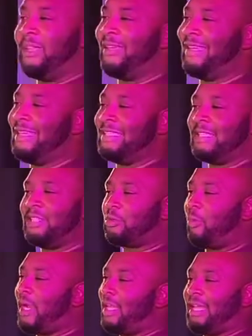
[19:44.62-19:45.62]
easiest
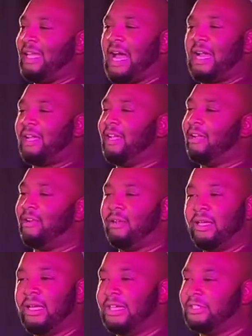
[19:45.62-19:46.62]
way to get out of here
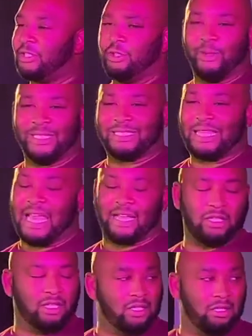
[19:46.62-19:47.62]
is to do
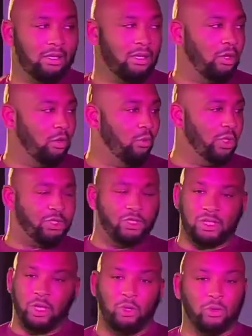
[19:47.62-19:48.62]
exactly what you're
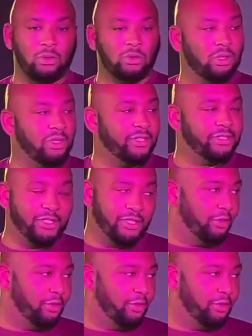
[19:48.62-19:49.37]
told to do.